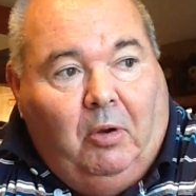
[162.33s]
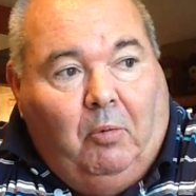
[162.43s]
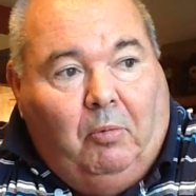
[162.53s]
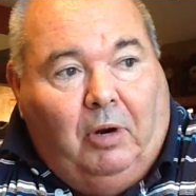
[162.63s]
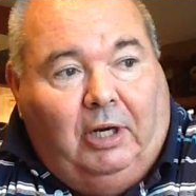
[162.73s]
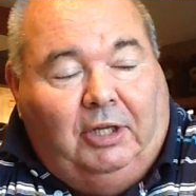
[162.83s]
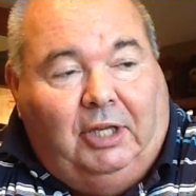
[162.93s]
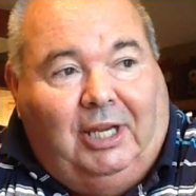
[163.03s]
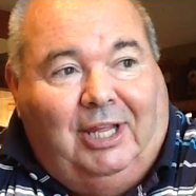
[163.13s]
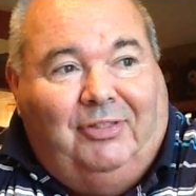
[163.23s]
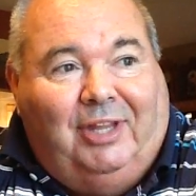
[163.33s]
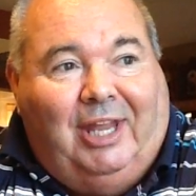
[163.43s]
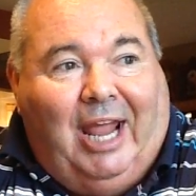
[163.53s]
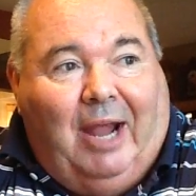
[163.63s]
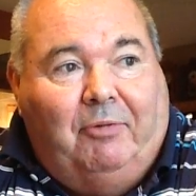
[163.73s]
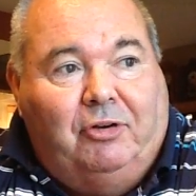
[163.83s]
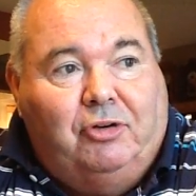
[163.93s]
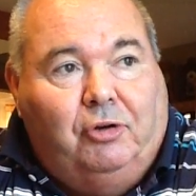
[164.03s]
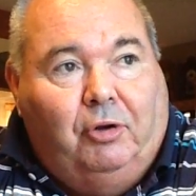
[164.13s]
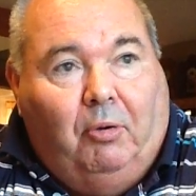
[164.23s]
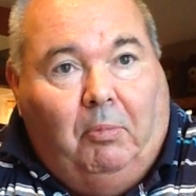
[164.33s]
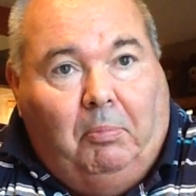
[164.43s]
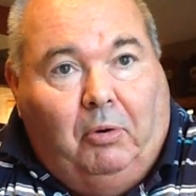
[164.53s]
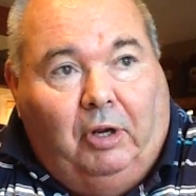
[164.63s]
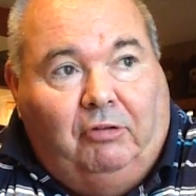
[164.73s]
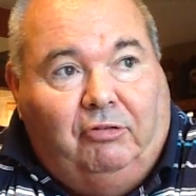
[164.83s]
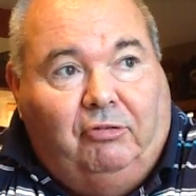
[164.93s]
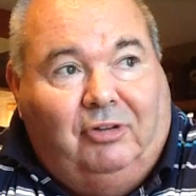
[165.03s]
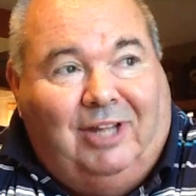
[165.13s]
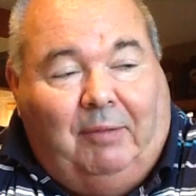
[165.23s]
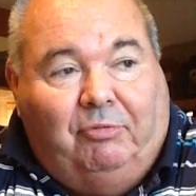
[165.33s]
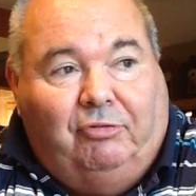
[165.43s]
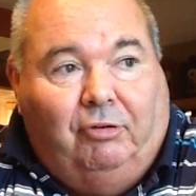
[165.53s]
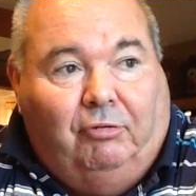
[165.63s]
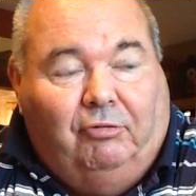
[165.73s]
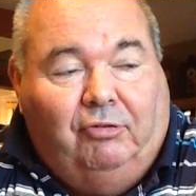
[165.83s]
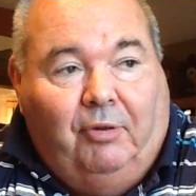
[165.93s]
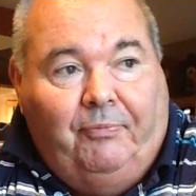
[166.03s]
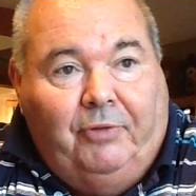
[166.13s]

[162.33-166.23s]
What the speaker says: wanted to get the average good old boys type students.